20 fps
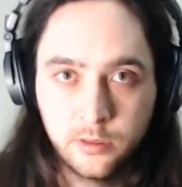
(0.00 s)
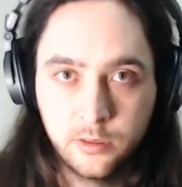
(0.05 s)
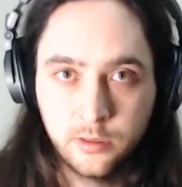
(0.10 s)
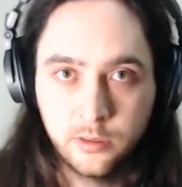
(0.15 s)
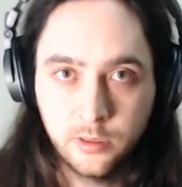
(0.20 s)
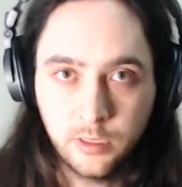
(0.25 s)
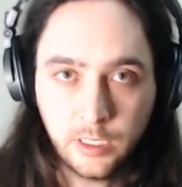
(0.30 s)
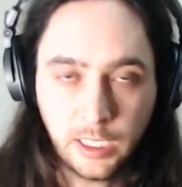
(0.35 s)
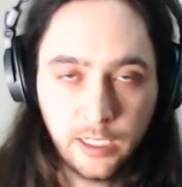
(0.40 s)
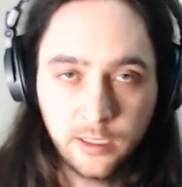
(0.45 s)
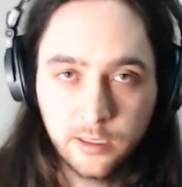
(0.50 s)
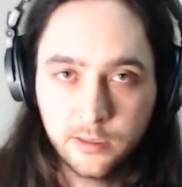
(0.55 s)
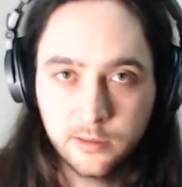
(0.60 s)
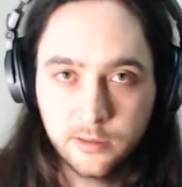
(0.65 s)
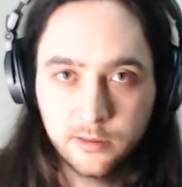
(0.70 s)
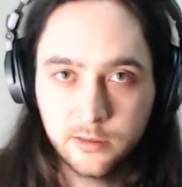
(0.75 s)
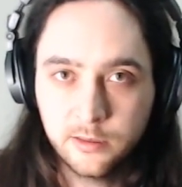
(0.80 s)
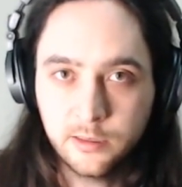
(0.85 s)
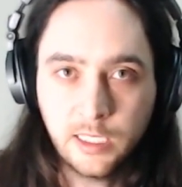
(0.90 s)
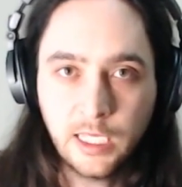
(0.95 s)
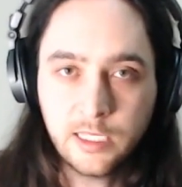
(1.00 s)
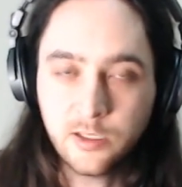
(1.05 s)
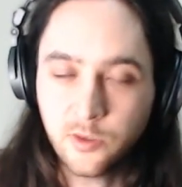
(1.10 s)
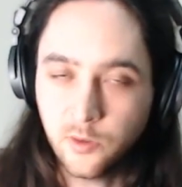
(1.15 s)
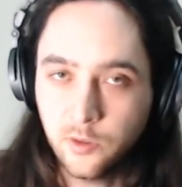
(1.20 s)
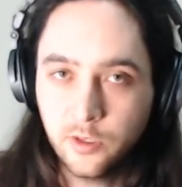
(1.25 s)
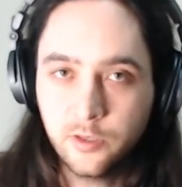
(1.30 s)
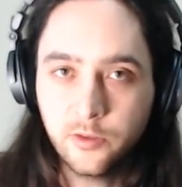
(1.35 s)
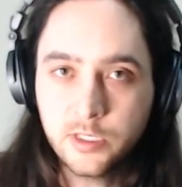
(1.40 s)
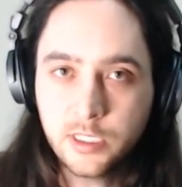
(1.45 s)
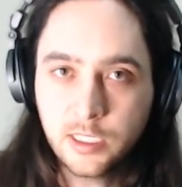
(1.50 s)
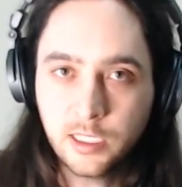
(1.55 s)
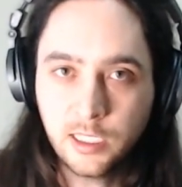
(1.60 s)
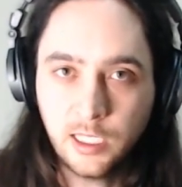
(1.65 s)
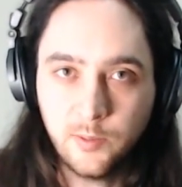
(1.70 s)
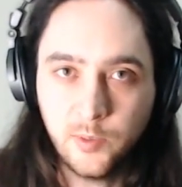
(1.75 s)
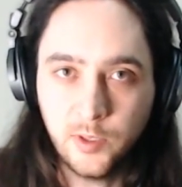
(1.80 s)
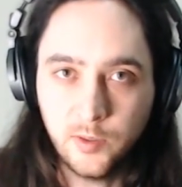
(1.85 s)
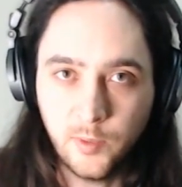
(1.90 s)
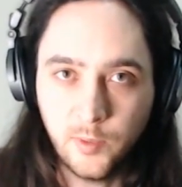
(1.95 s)
Okay, that's all there is to
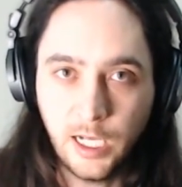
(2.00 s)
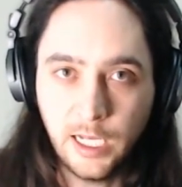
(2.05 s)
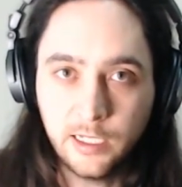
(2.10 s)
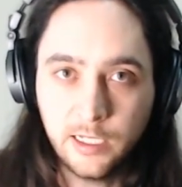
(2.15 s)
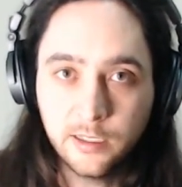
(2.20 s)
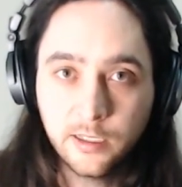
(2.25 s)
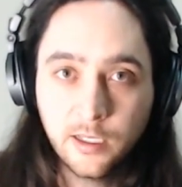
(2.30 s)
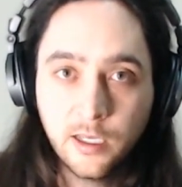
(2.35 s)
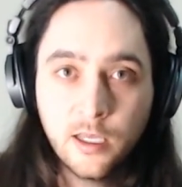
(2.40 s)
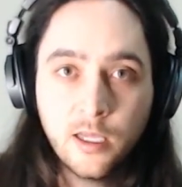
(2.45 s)
keep in mind.